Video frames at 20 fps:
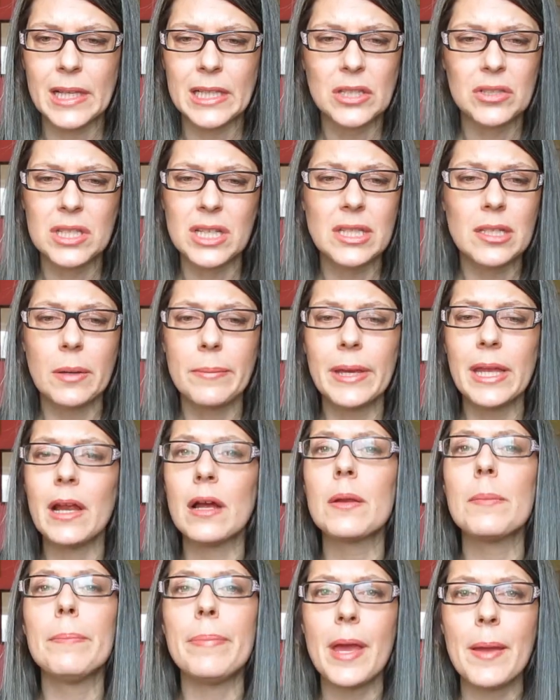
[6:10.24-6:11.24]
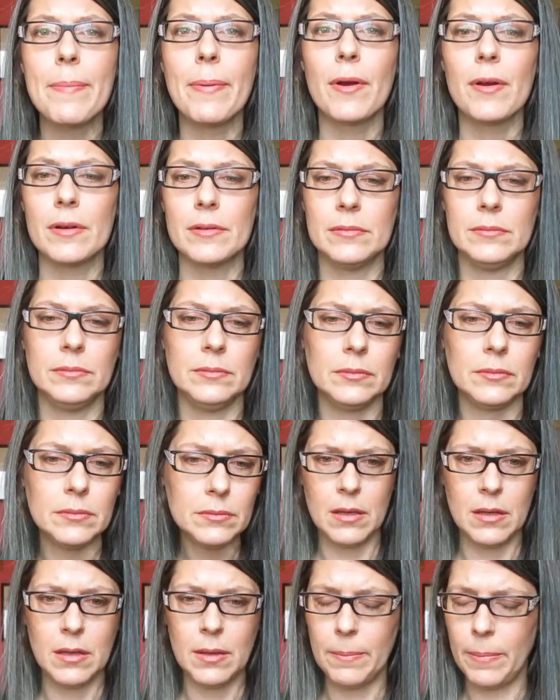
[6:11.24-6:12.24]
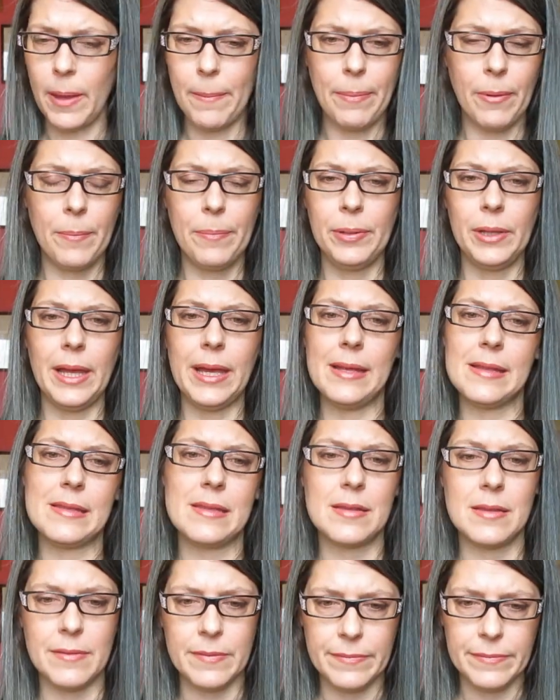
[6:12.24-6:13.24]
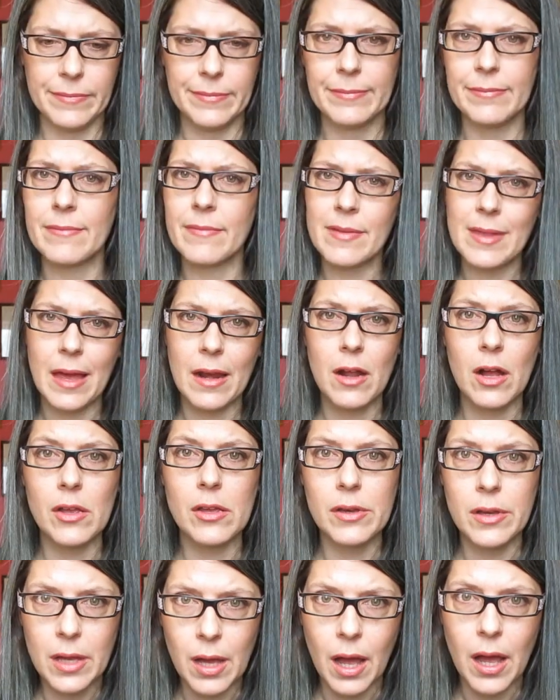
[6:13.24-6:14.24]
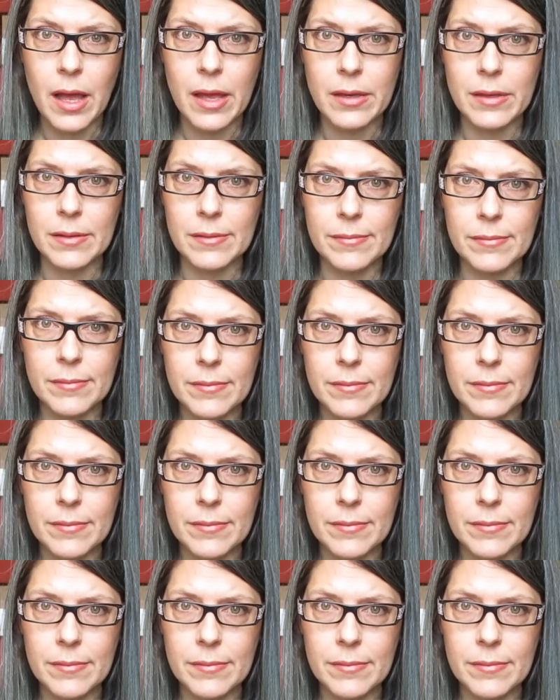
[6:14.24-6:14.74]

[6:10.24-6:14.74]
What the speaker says: Looks like they're made out of paper. Paper plates. Is that all you got?